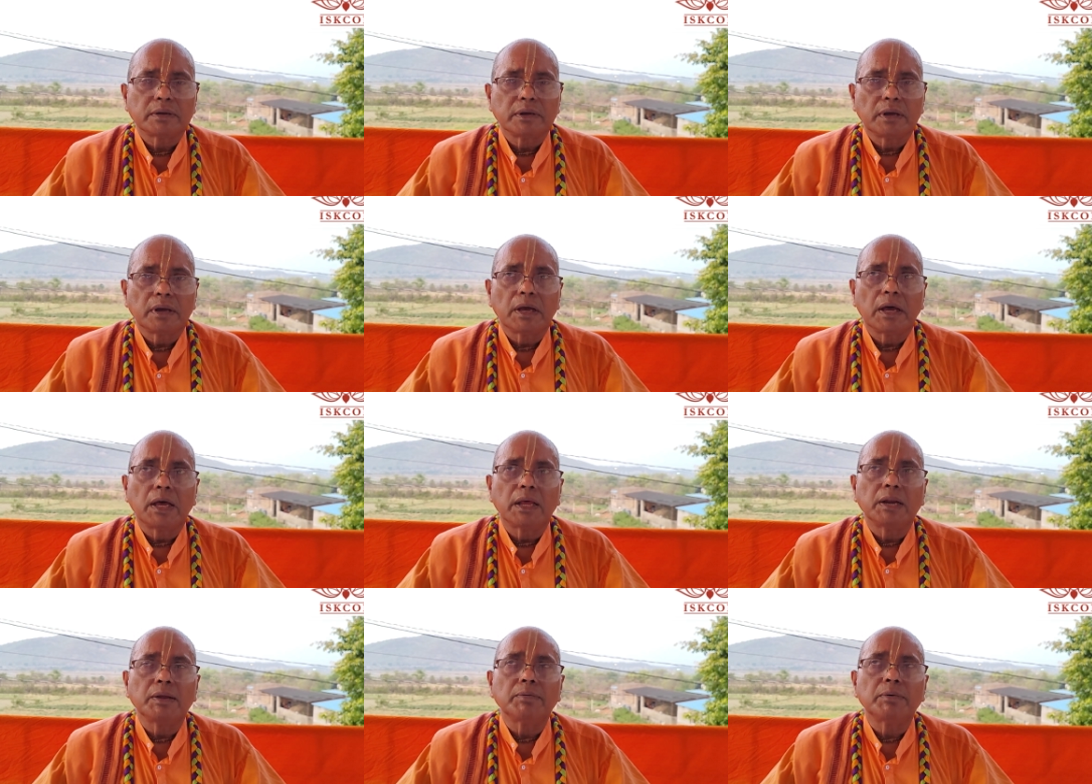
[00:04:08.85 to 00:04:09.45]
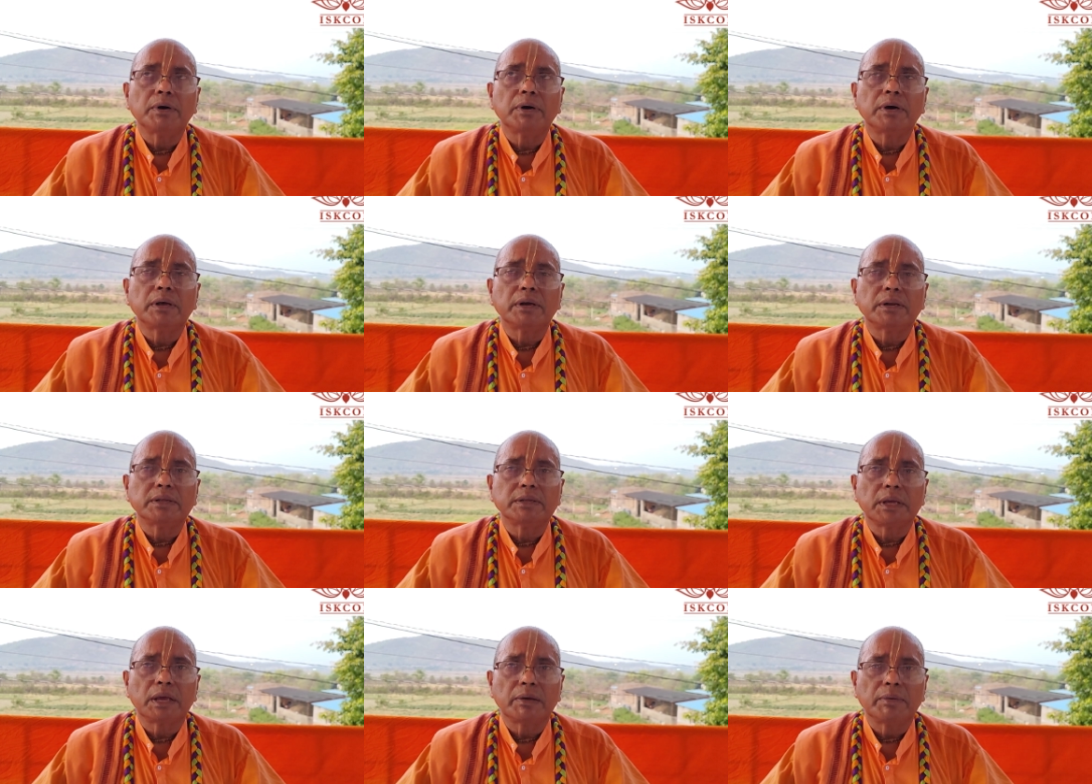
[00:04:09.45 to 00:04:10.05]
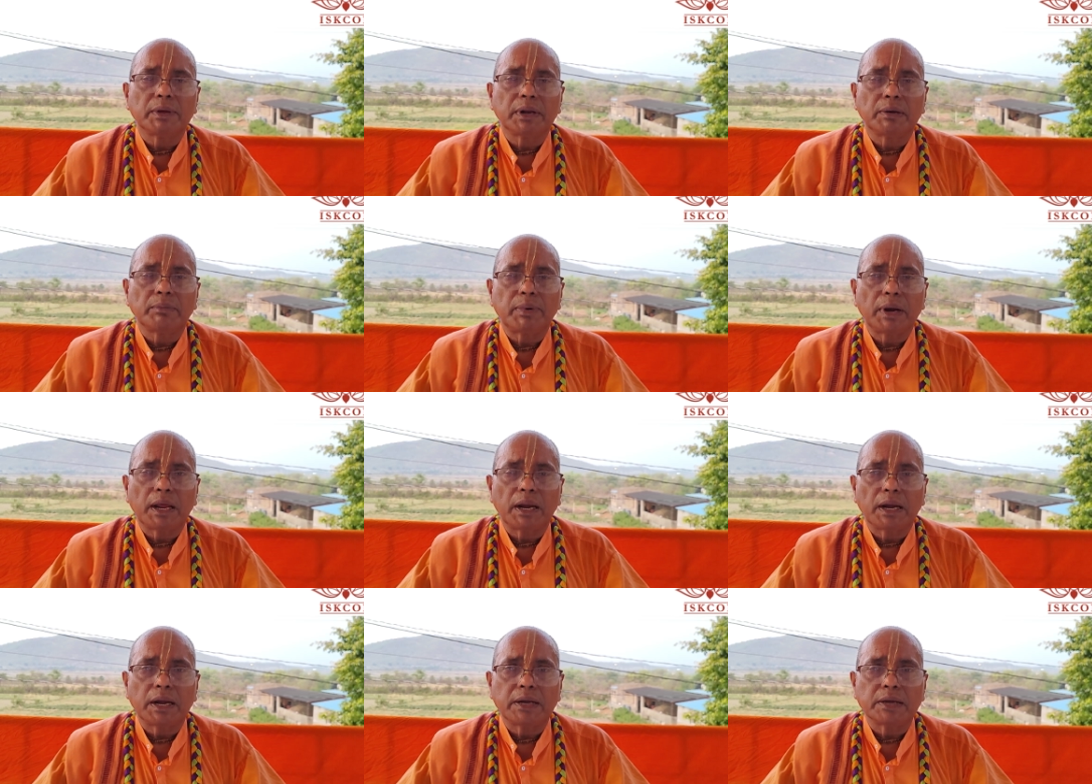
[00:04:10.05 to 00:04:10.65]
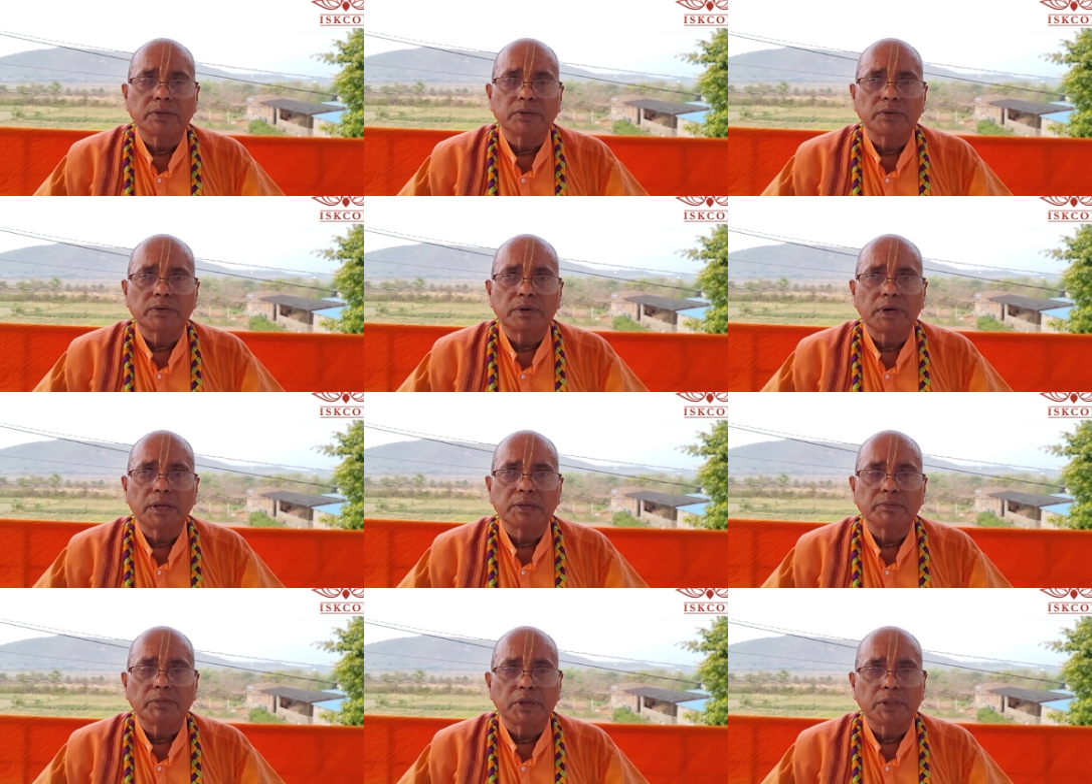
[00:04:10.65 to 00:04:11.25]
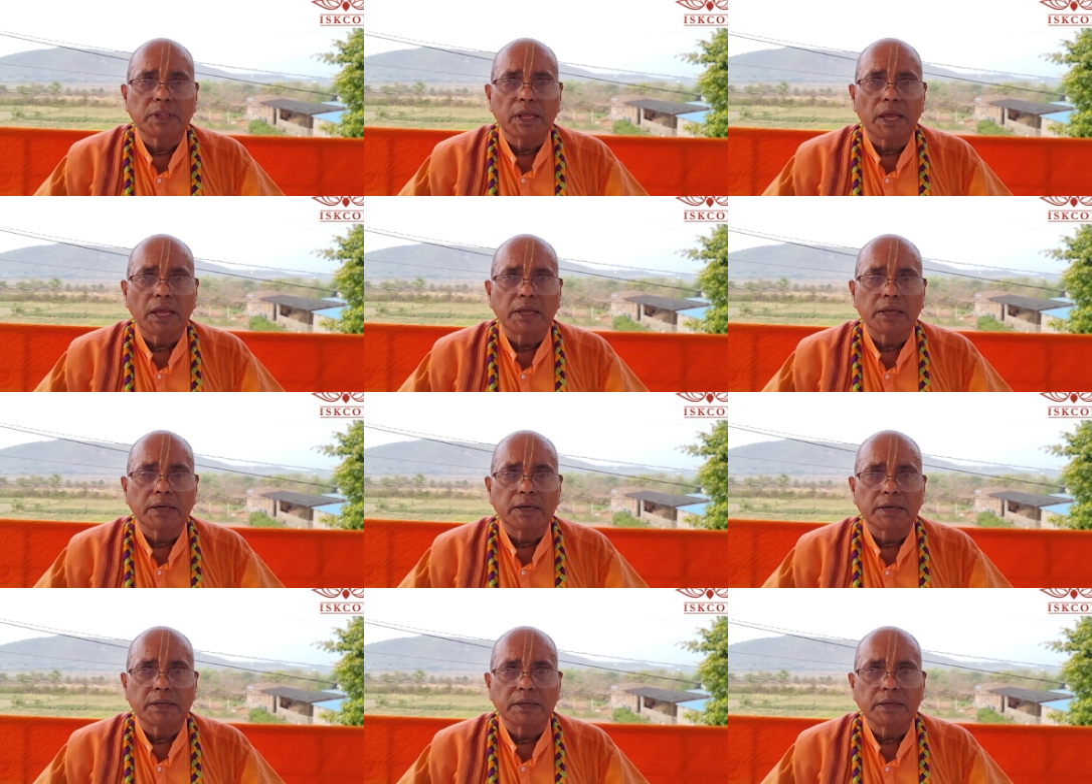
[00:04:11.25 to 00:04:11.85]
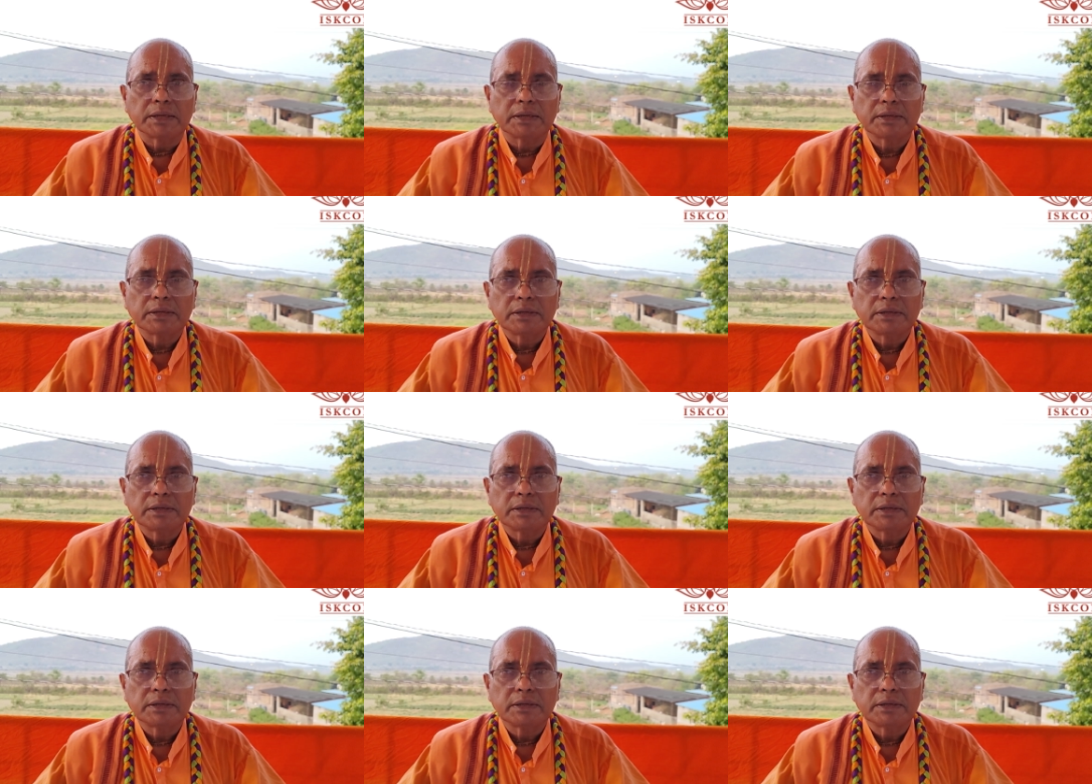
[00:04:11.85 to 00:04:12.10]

Ganga River in the heaven planet is known as Mandakini.